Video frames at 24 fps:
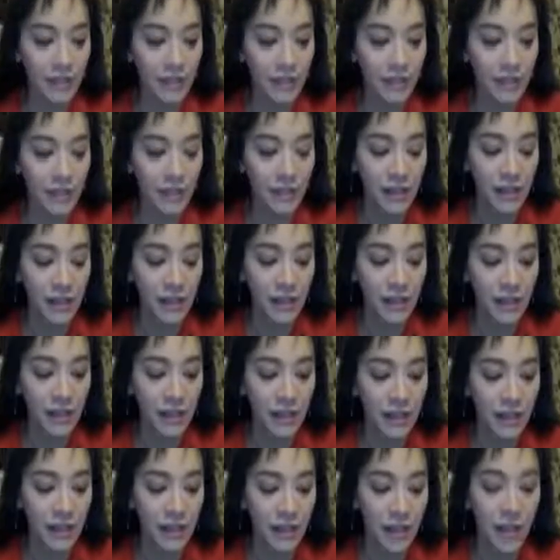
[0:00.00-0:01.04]
the
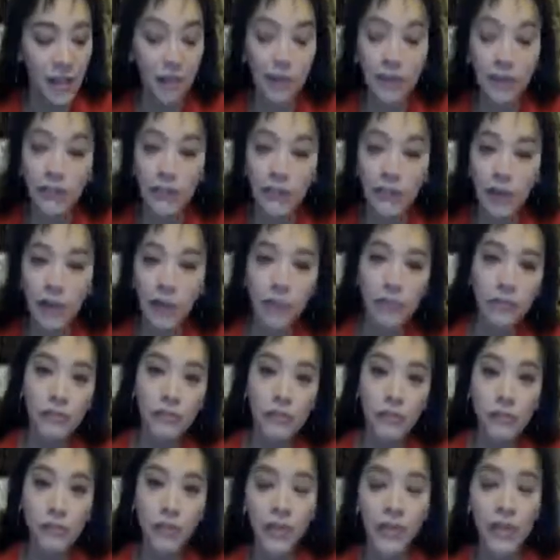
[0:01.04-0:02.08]
ivory stocks
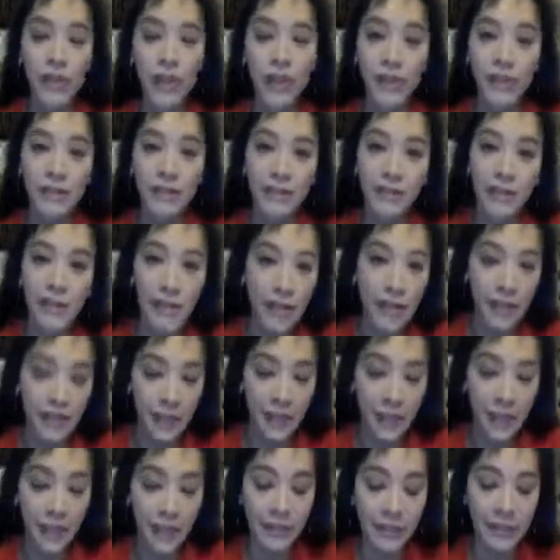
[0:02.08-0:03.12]
from
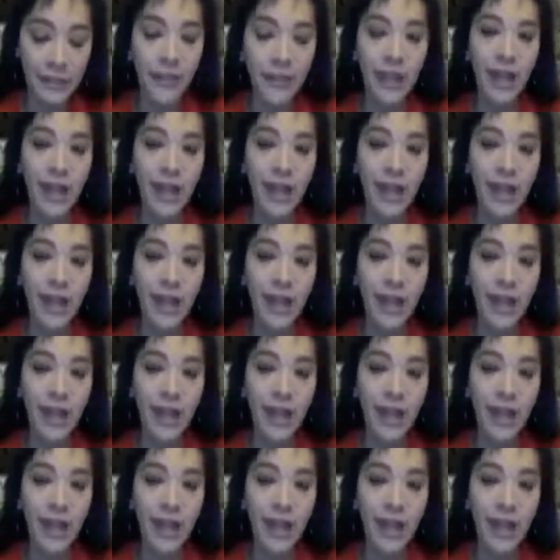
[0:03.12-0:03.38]
pre-1989.